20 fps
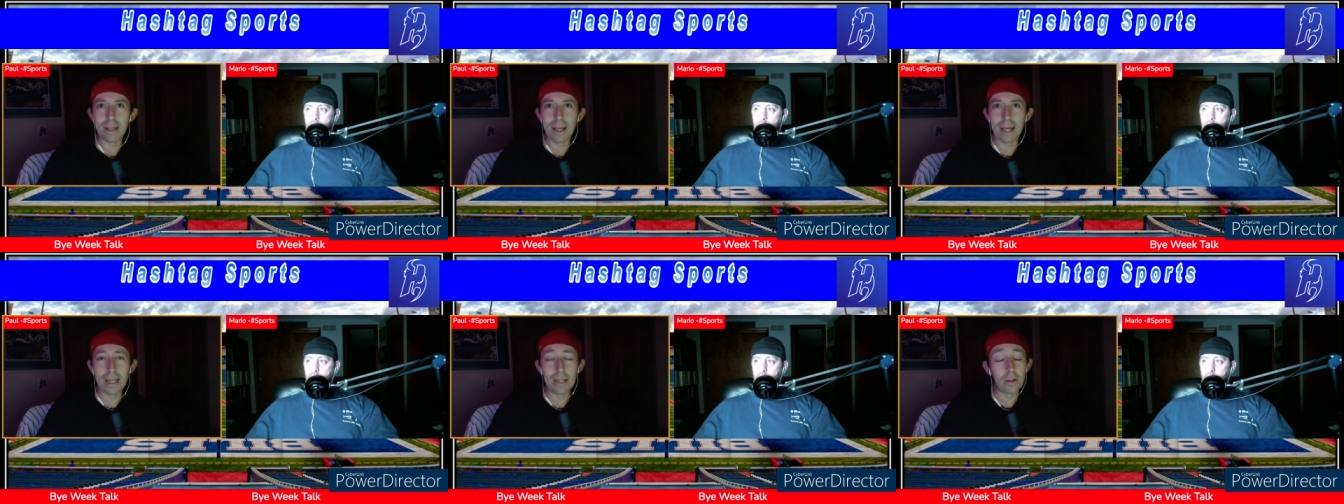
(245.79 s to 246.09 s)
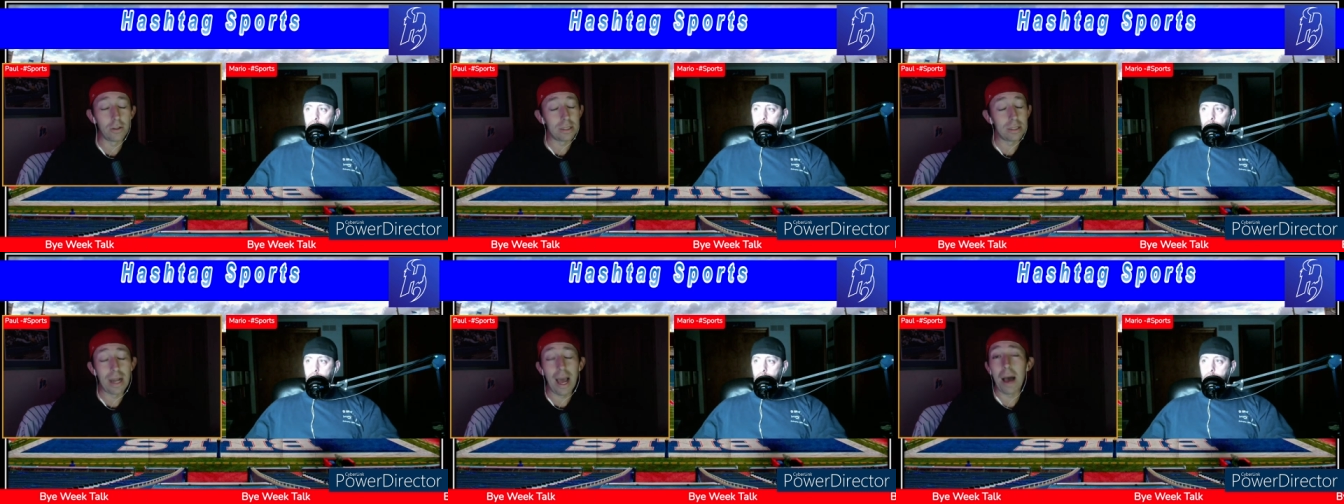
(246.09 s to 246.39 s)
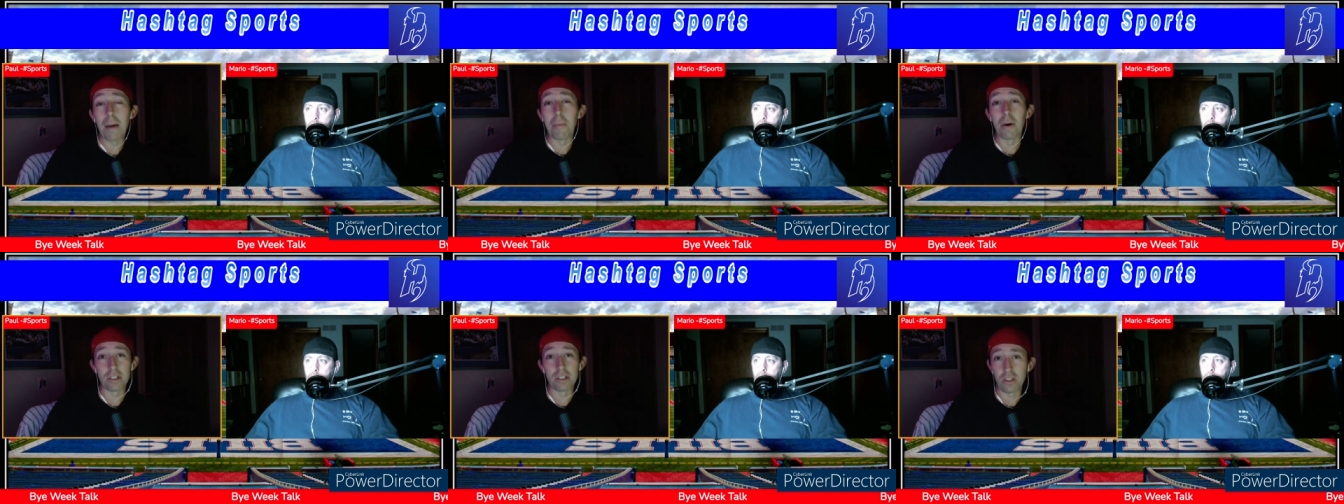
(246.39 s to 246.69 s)
and there's
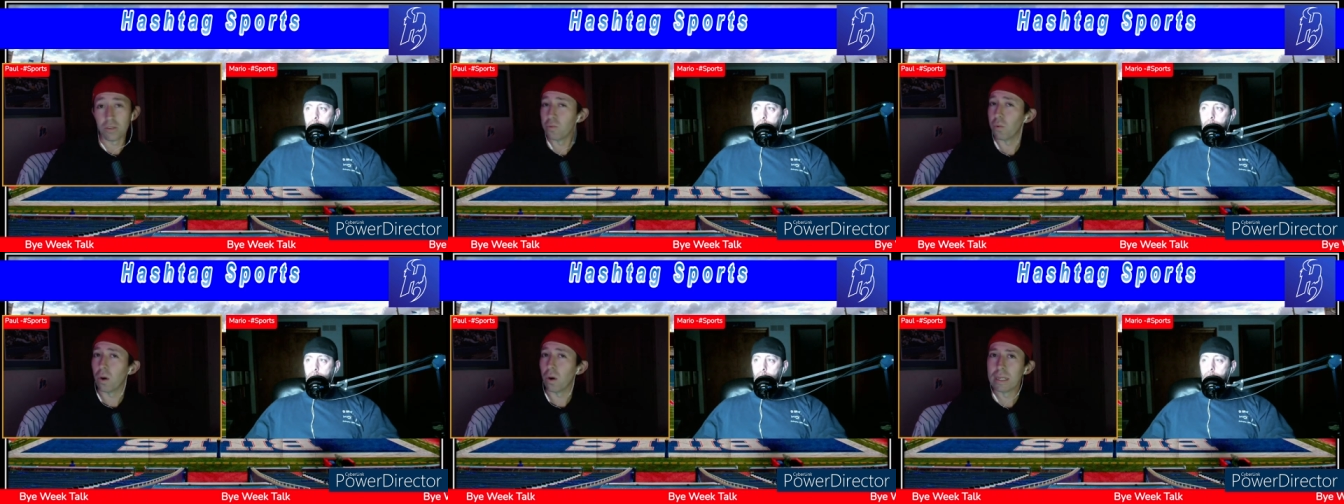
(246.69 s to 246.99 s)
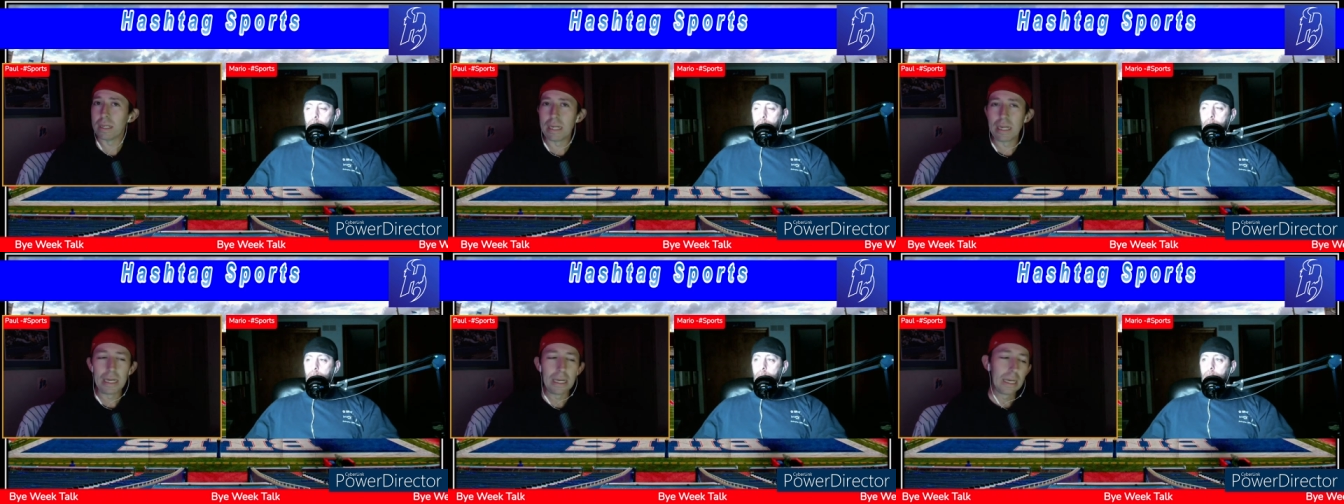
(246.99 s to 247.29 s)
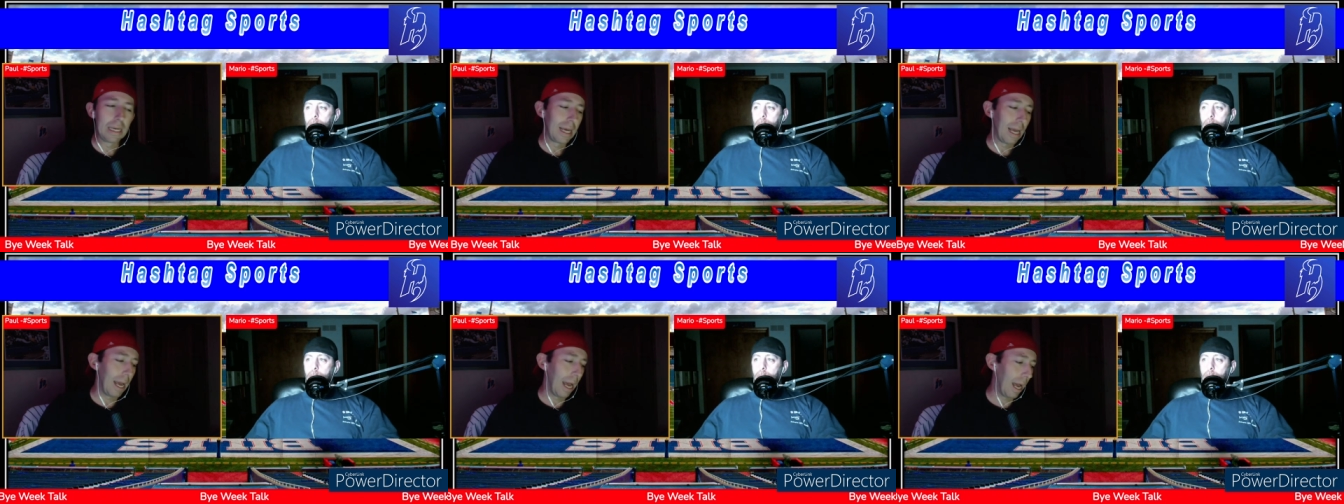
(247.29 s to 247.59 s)
not much of one,
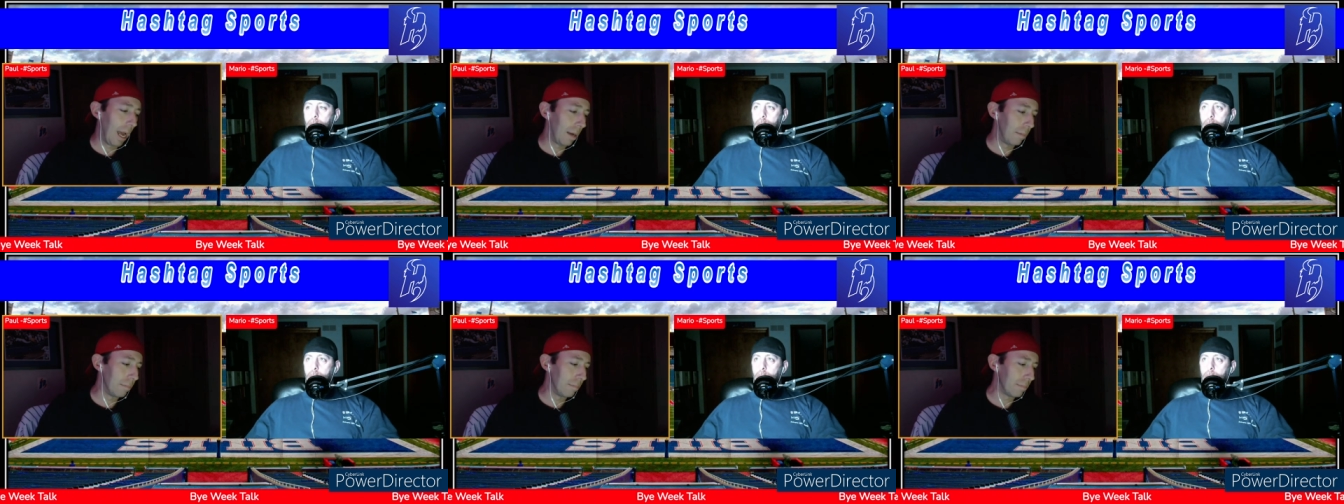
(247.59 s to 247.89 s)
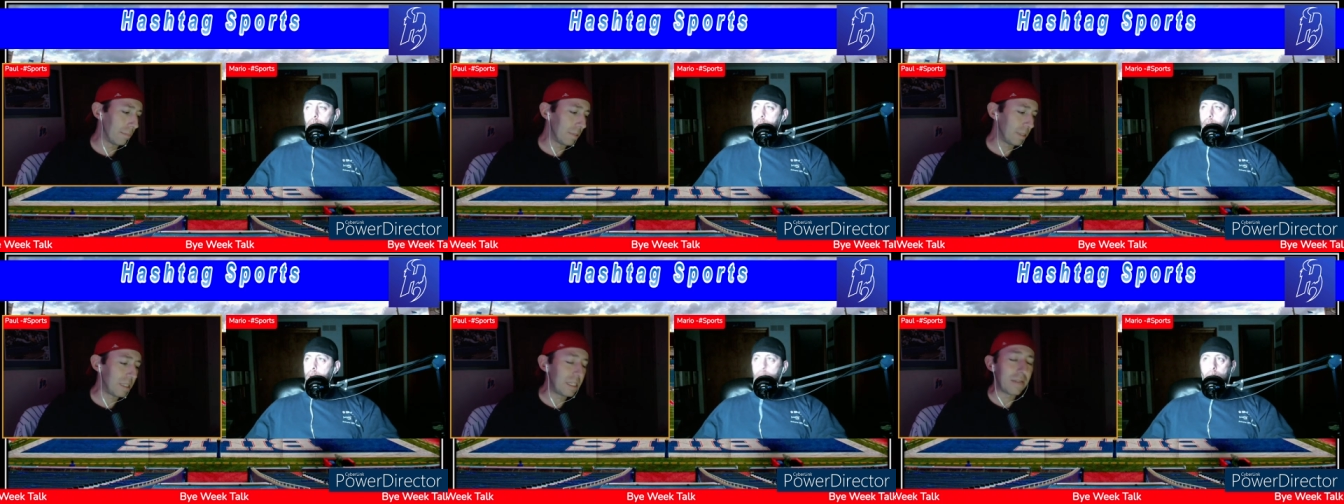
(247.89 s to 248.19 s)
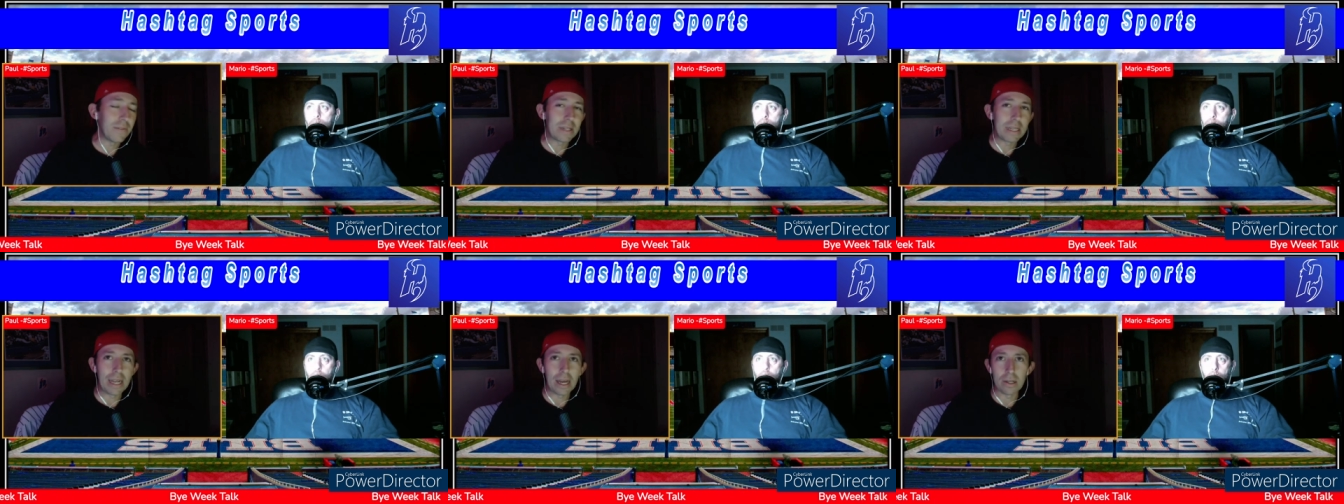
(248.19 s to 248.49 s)
um,
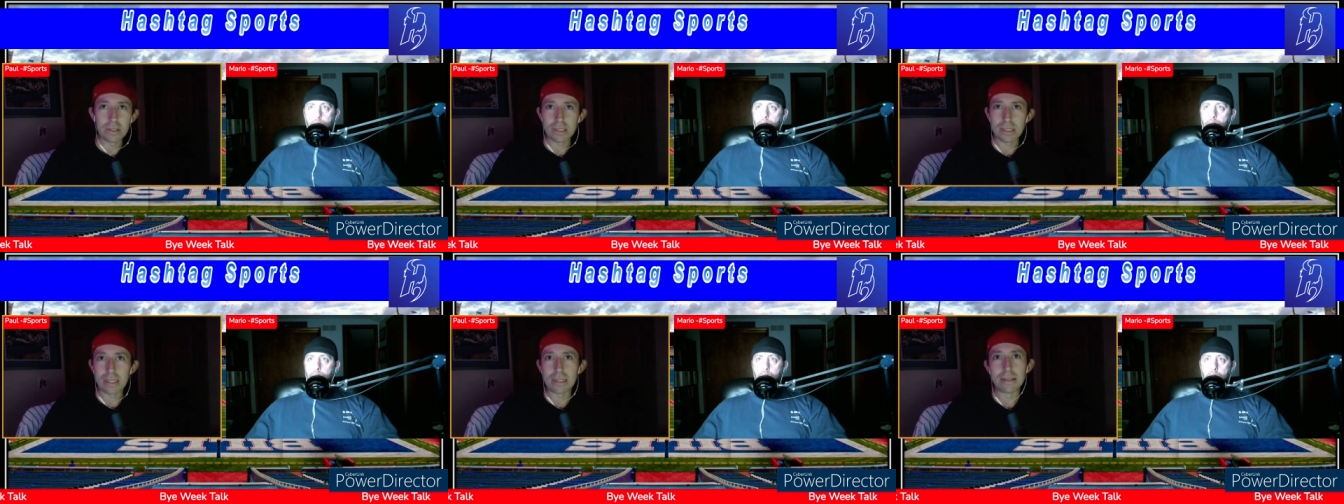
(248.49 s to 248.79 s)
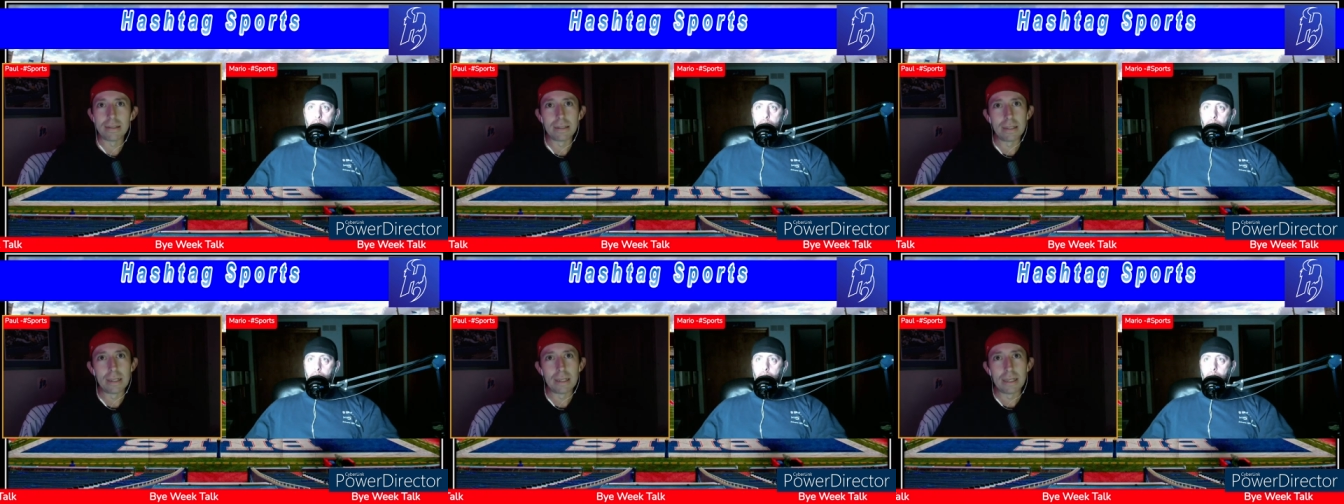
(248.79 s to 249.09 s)
Steven Nelson.